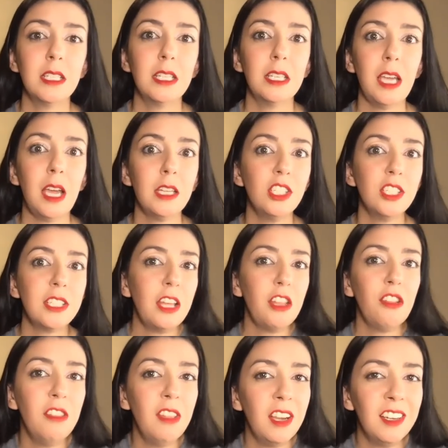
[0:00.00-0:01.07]
the cash is
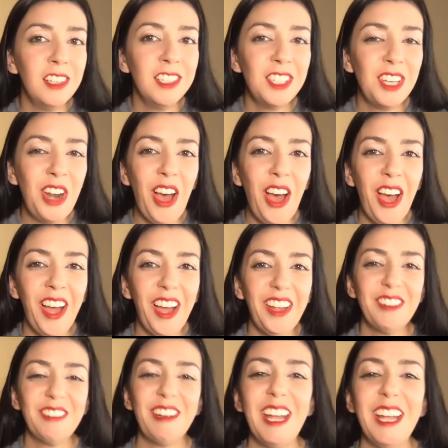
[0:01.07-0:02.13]
either there or it's not,
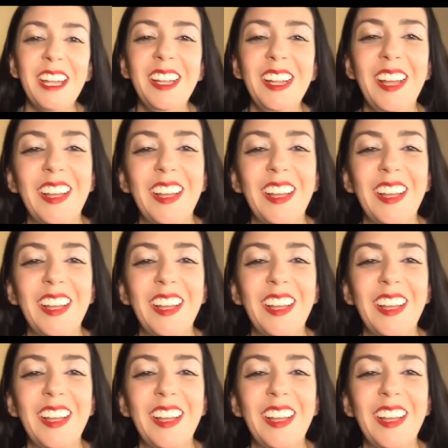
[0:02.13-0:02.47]
right?